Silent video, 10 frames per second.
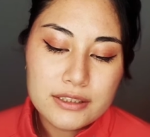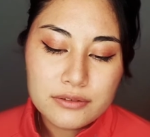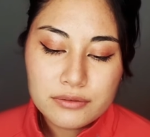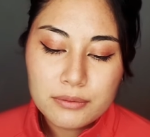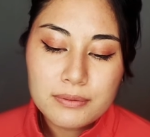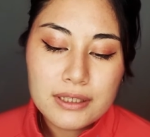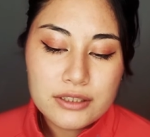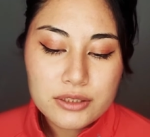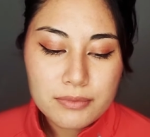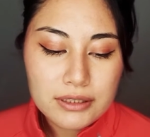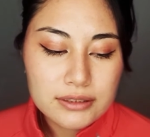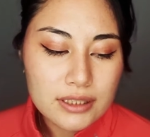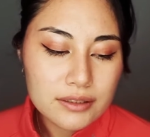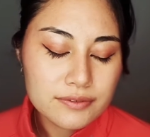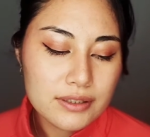replenish
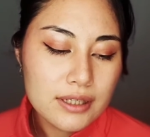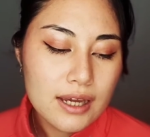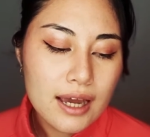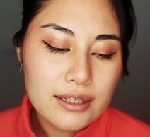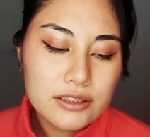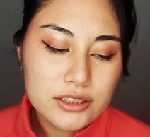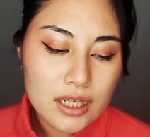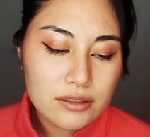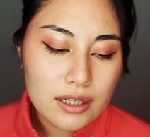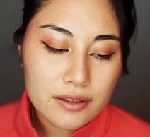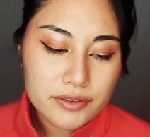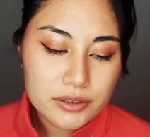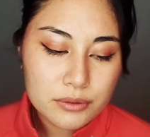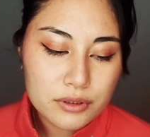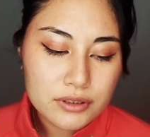myself and shower
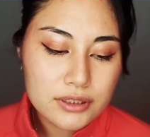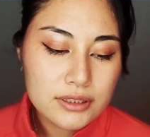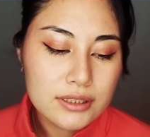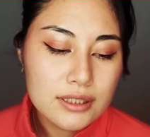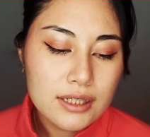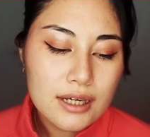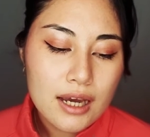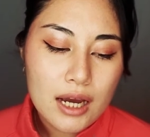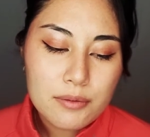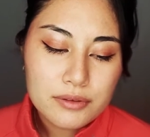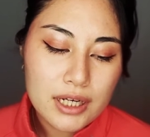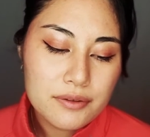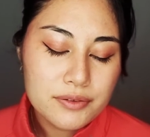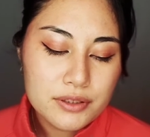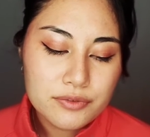afterwards. I'm
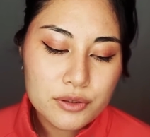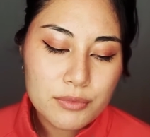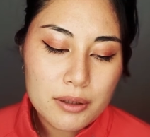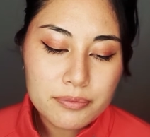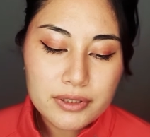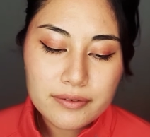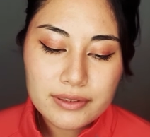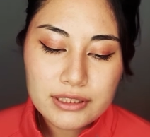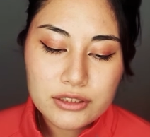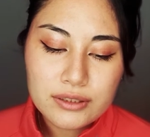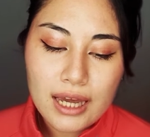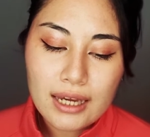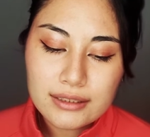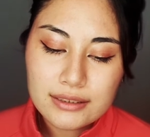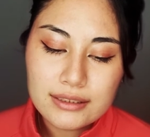grateful for my privilege to
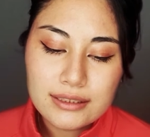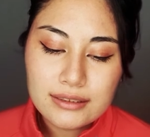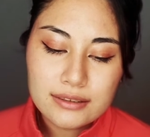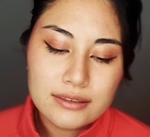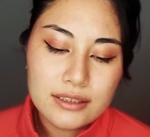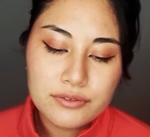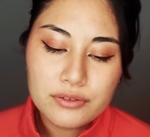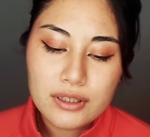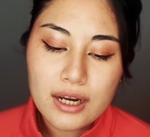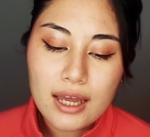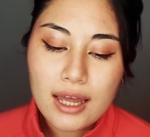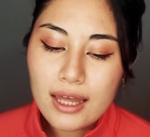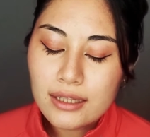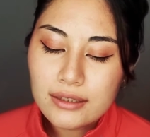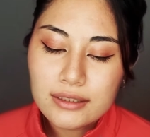access internet for
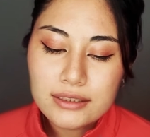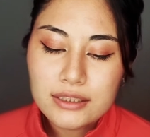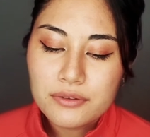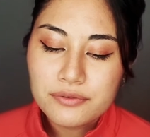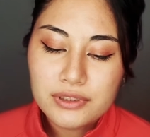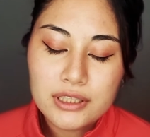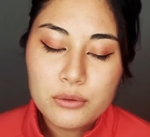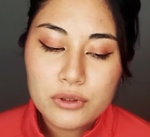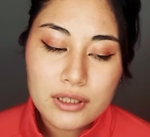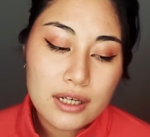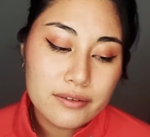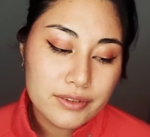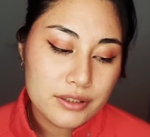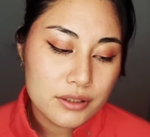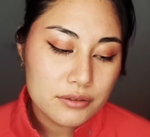endless free workout
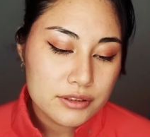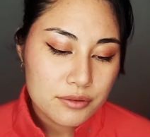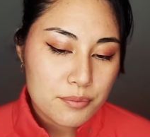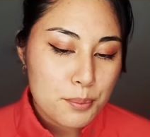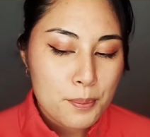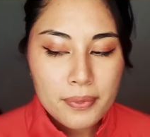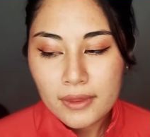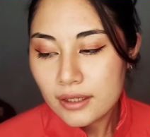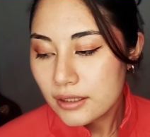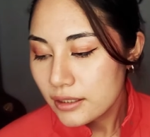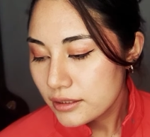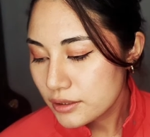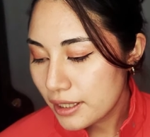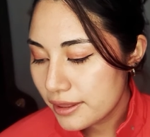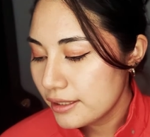videos. So
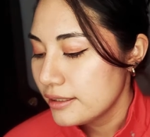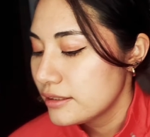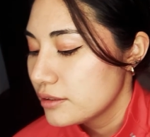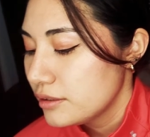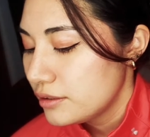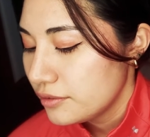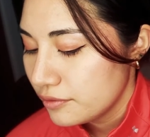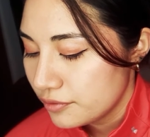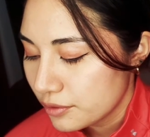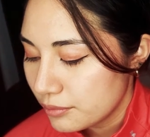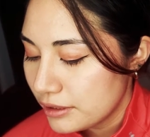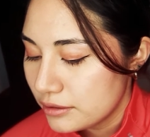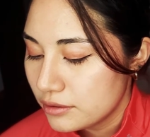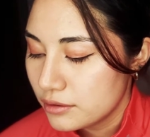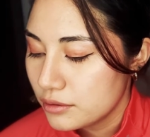I think it's good for me
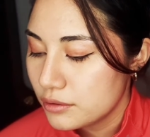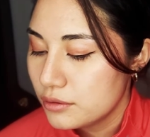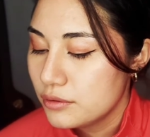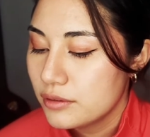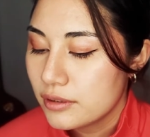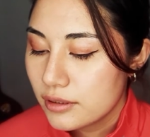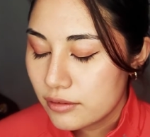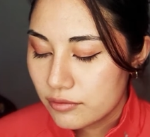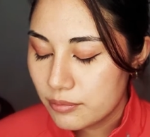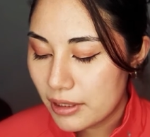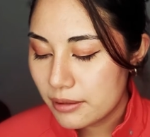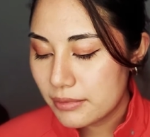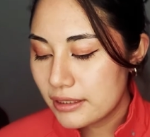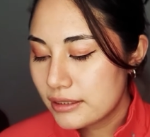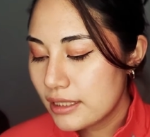to remind
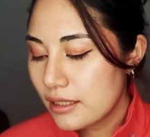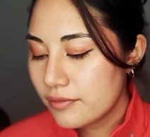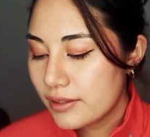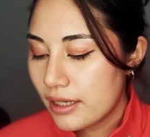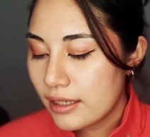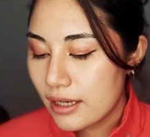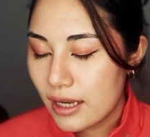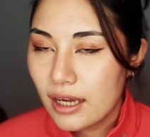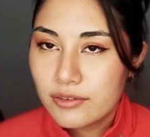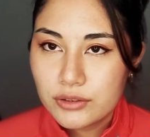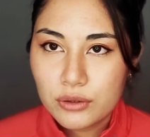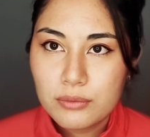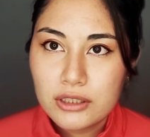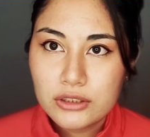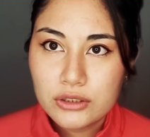myself that I have so much